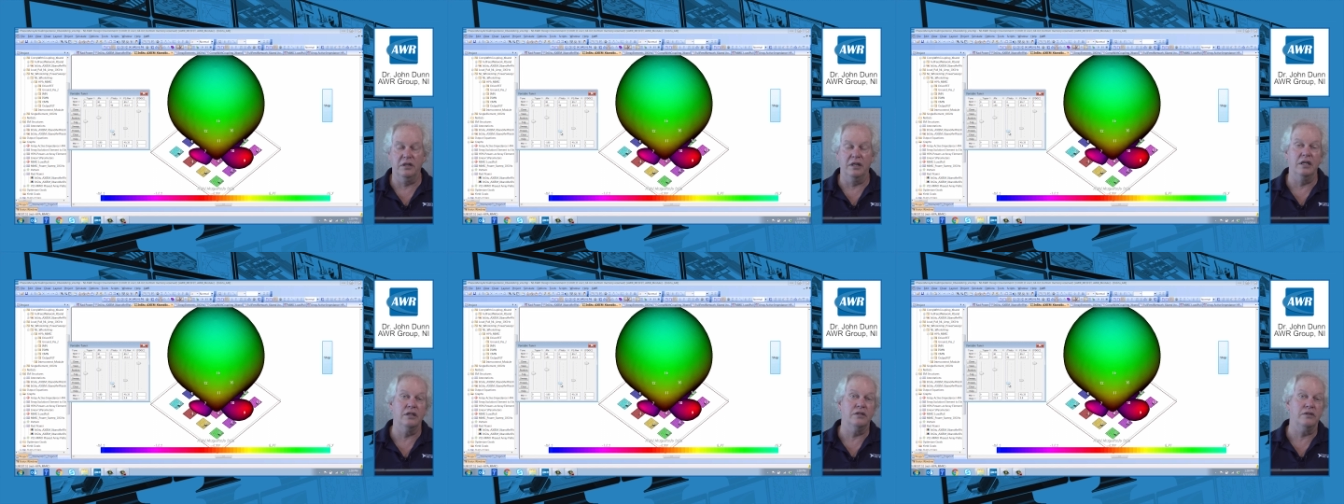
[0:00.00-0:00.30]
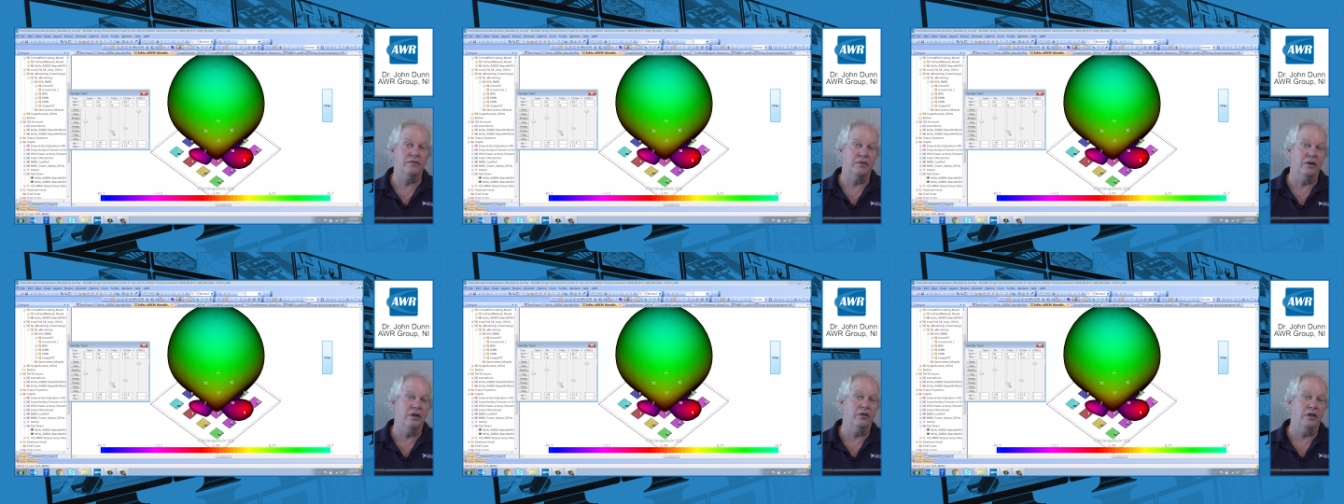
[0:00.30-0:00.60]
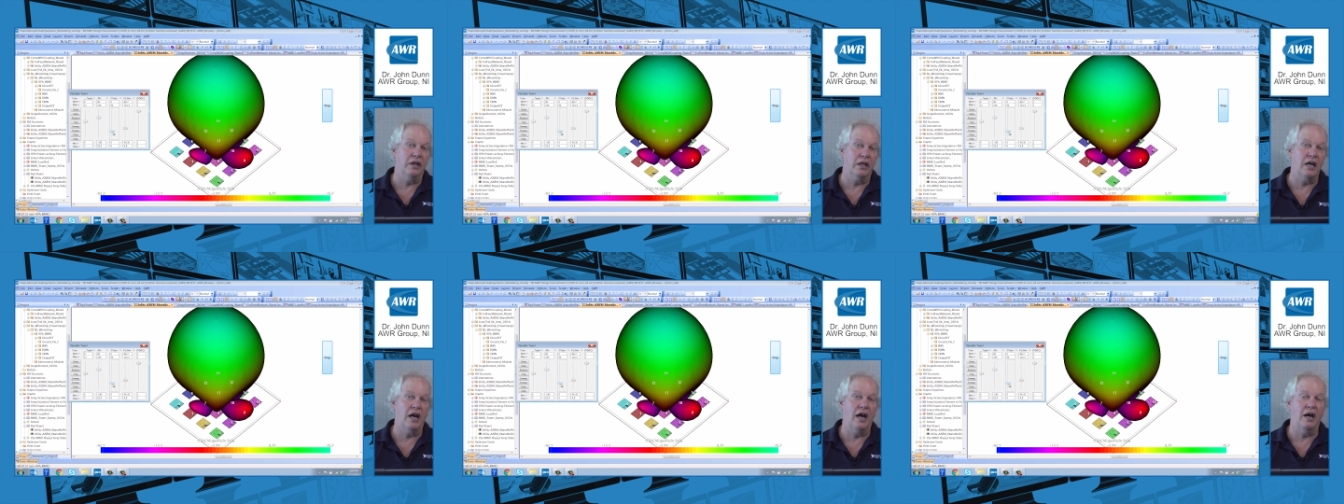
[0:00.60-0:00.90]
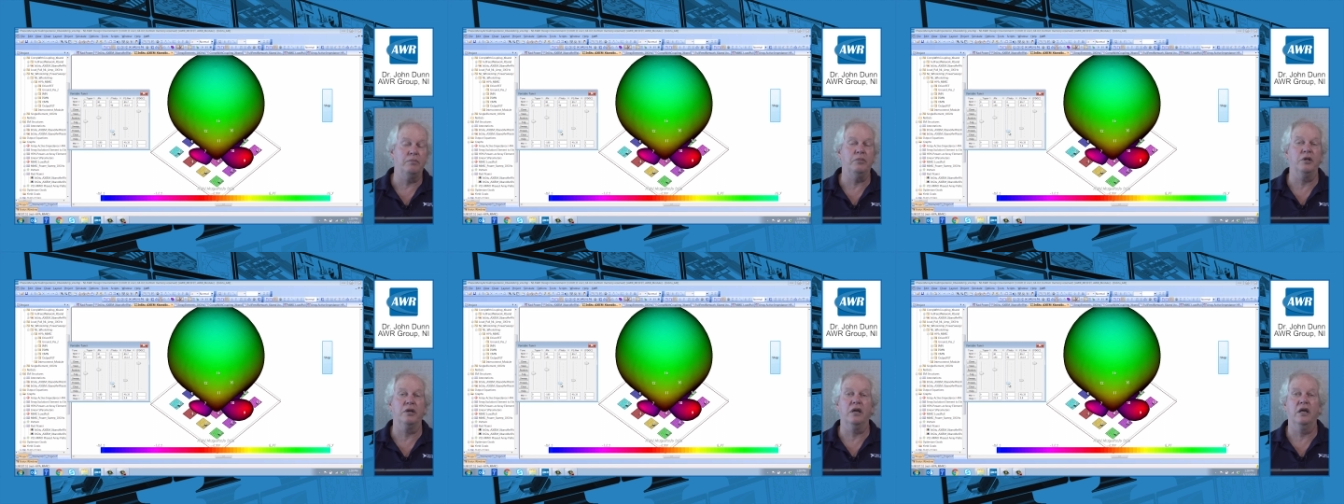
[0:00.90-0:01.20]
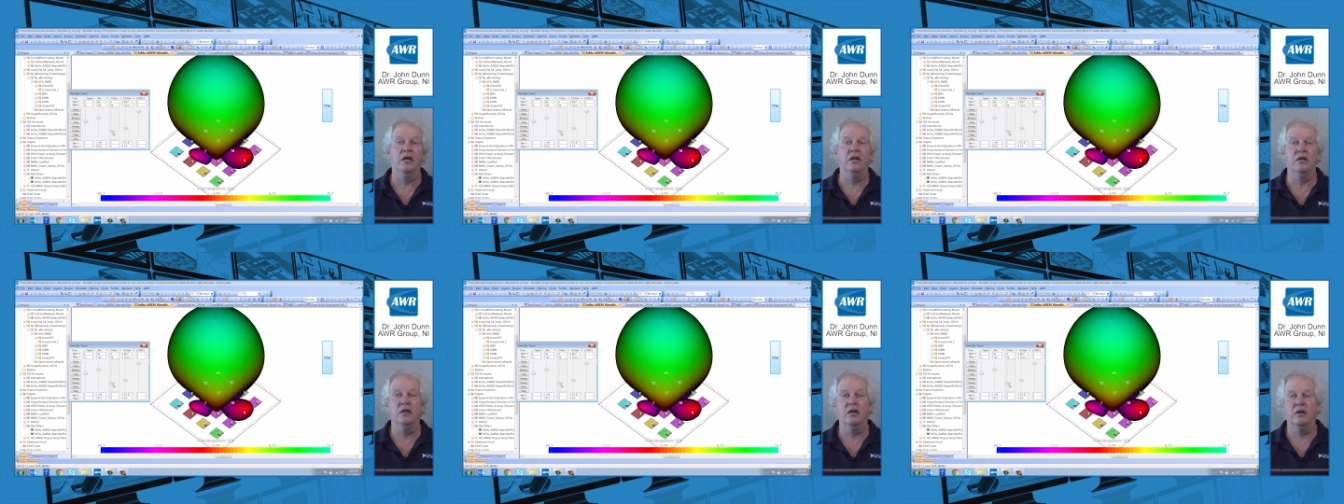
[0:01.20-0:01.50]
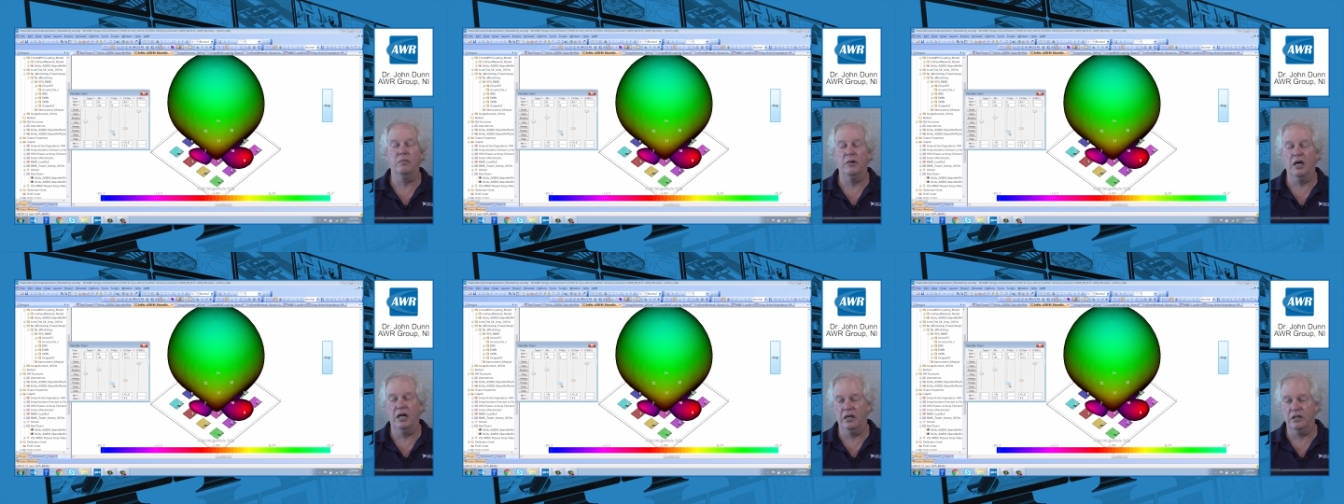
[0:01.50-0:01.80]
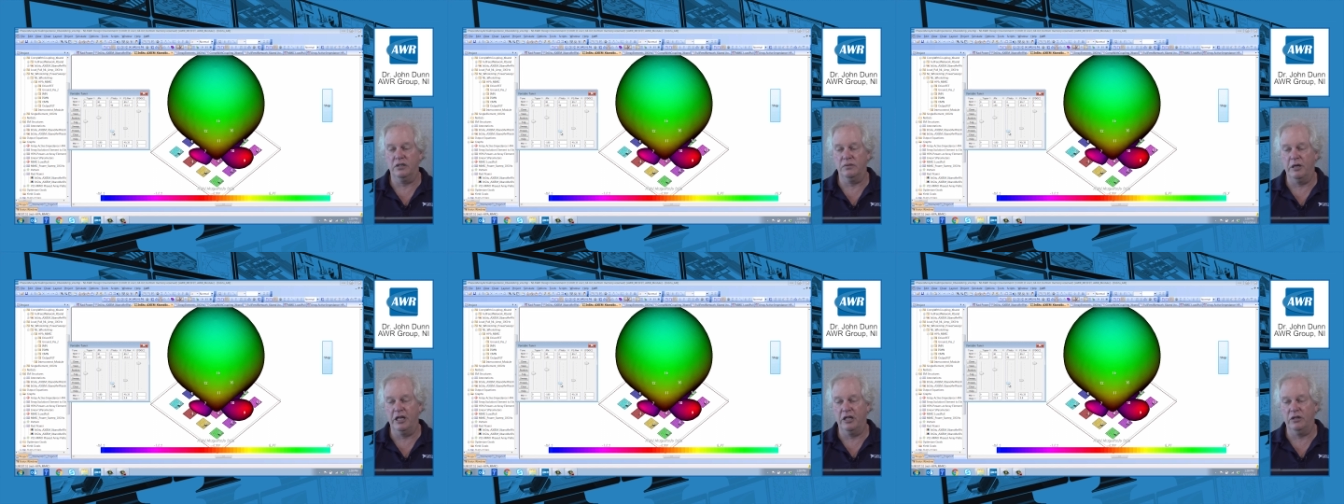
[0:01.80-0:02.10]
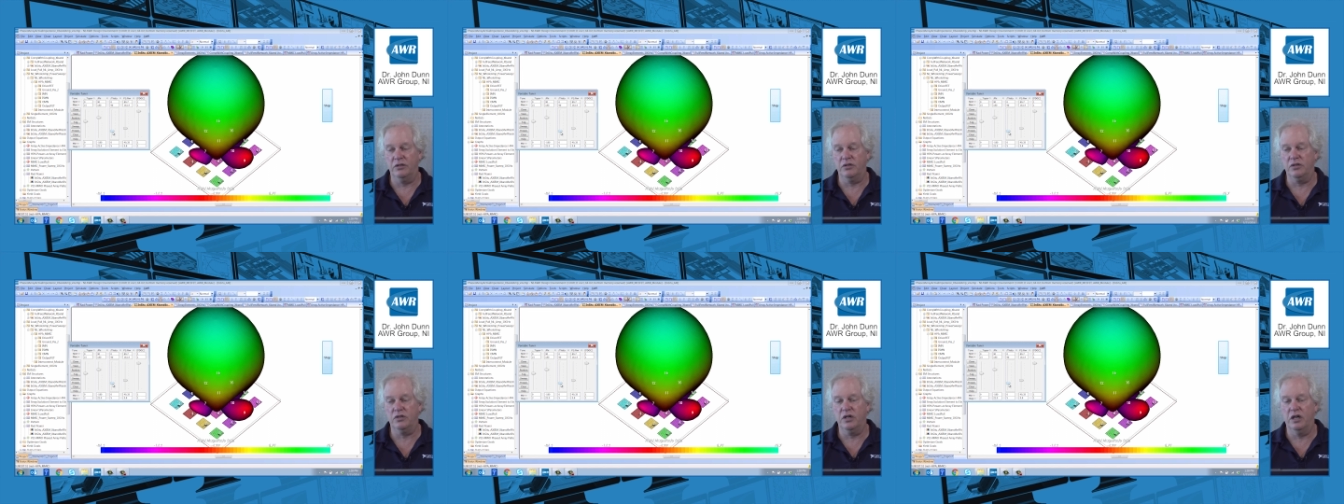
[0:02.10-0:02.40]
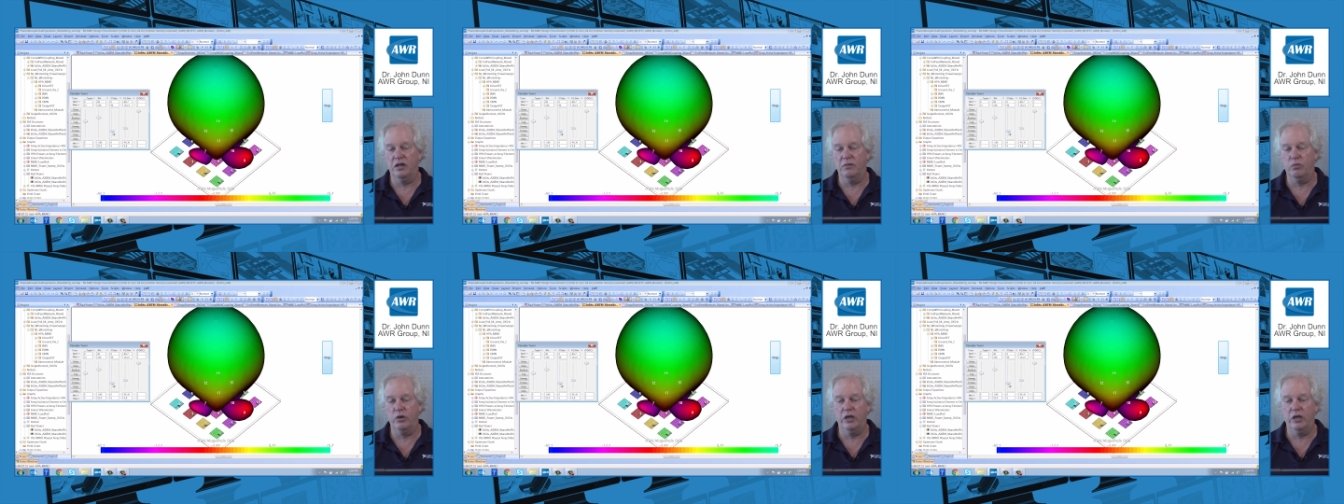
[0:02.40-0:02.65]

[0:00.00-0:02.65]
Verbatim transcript: it is a fairly complicated harmonic balance job.